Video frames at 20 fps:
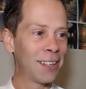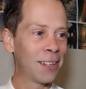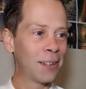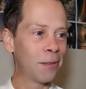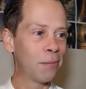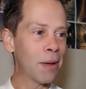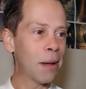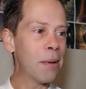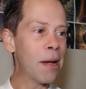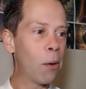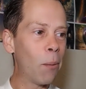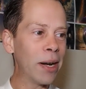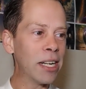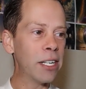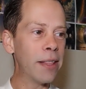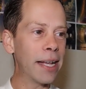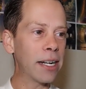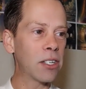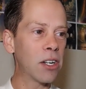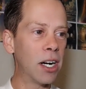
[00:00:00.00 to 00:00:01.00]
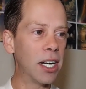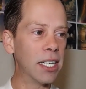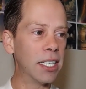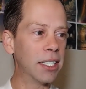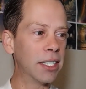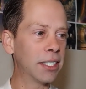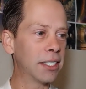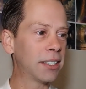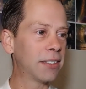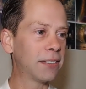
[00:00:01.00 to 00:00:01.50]
Maybe I went to that gala
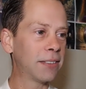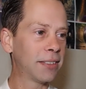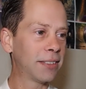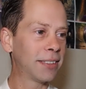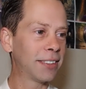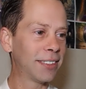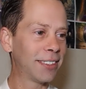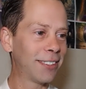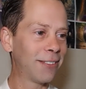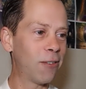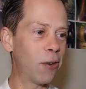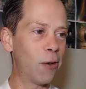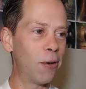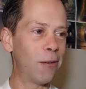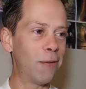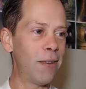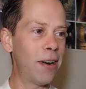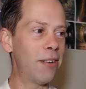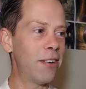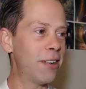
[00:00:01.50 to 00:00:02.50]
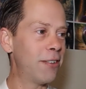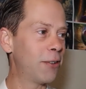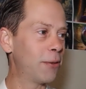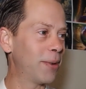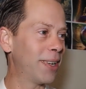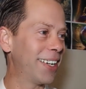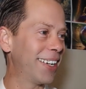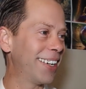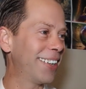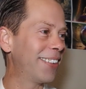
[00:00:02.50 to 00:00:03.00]
for a very,
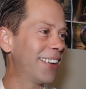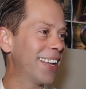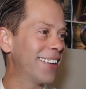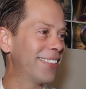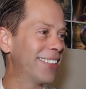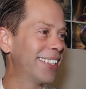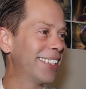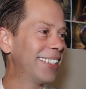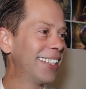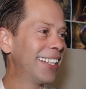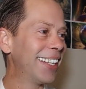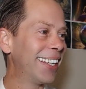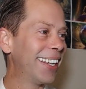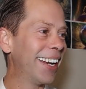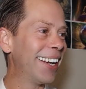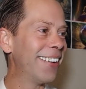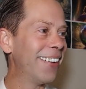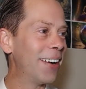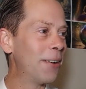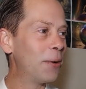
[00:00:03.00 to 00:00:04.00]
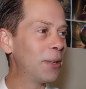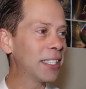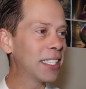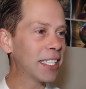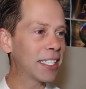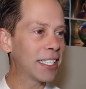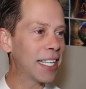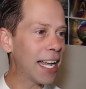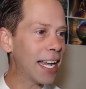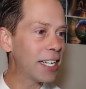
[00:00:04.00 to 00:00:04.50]
whatever. Anyway, world's a
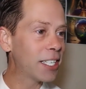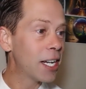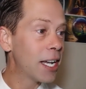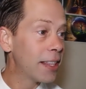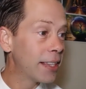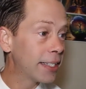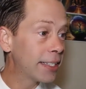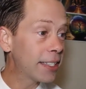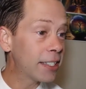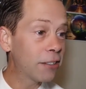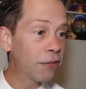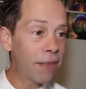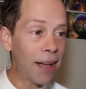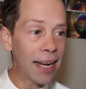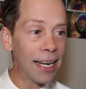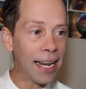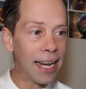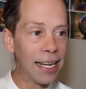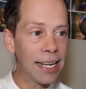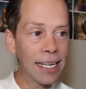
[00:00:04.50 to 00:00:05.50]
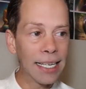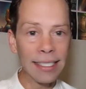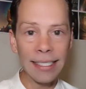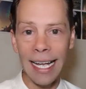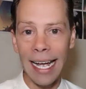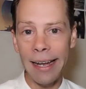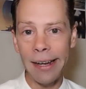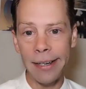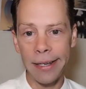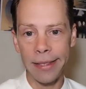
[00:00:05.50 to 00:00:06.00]
stage. This is fun, hey guys.
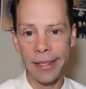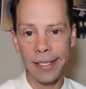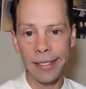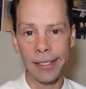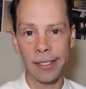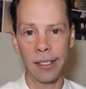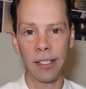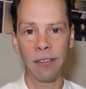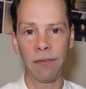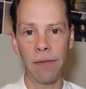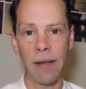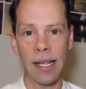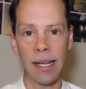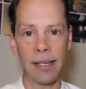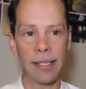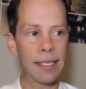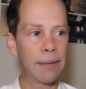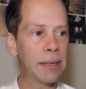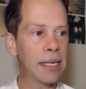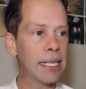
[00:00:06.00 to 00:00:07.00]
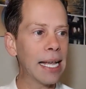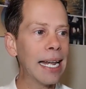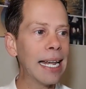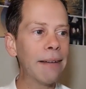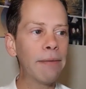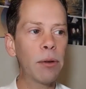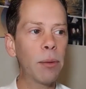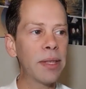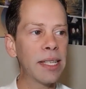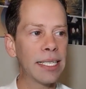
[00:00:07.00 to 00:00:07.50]
I think this is fun. I love it
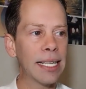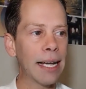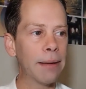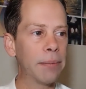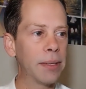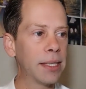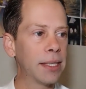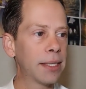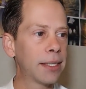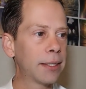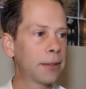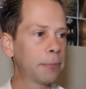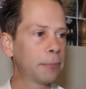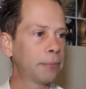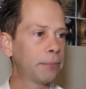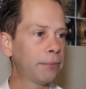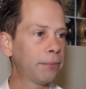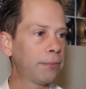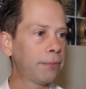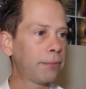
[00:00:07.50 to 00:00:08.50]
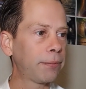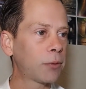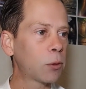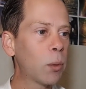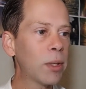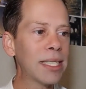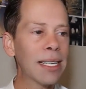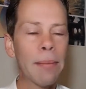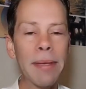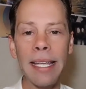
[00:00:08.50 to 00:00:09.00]
when this happens. When
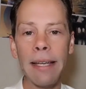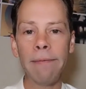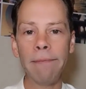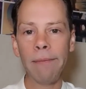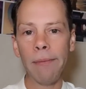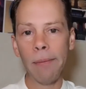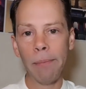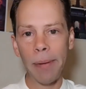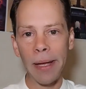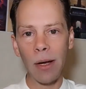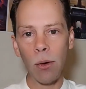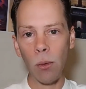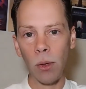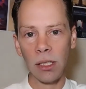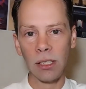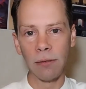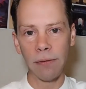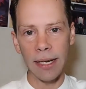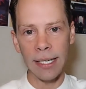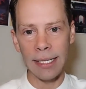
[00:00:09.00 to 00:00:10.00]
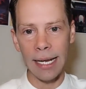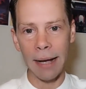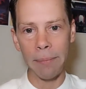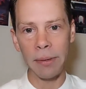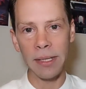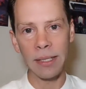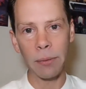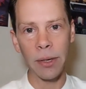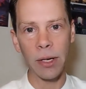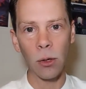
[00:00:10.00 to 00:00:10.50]
a big world event
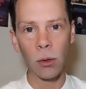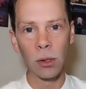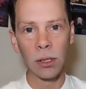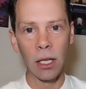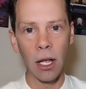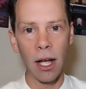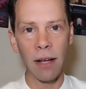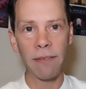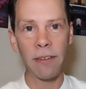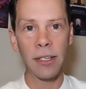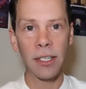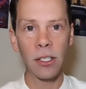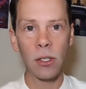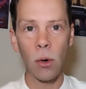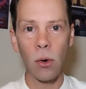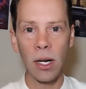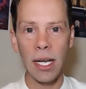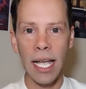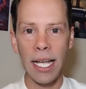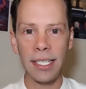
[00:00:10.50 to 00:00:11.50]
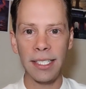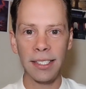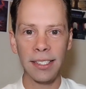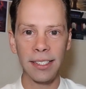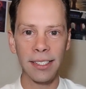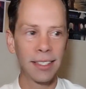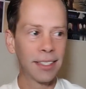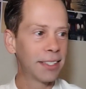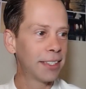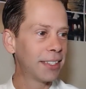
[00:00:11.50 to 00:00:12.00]
happens, we can all laugh at and talk at and
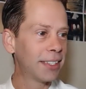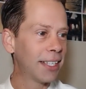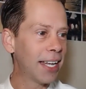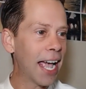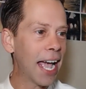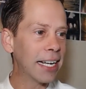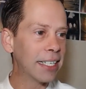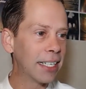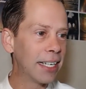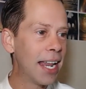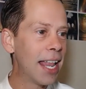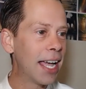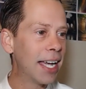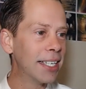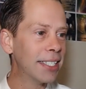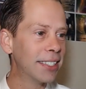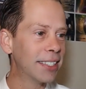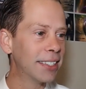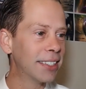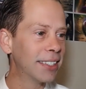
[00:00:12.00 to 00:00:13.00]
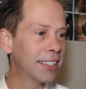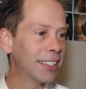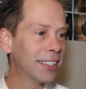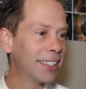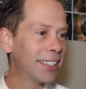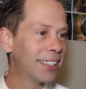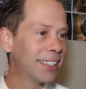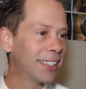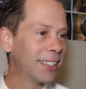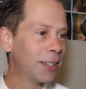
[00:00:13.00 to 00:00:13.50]
analyze and
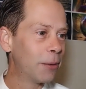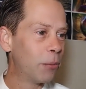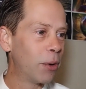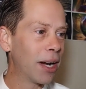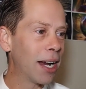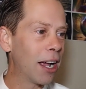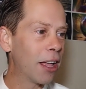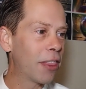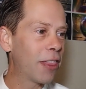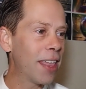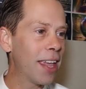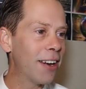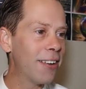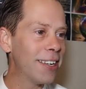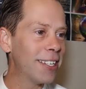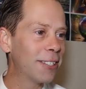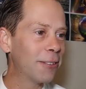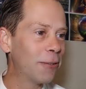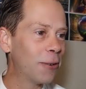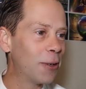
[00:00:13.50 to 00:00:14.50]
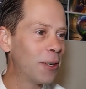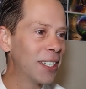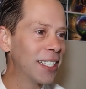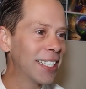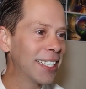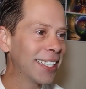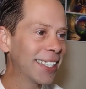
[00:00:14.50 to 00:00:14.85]
bring our theories forward.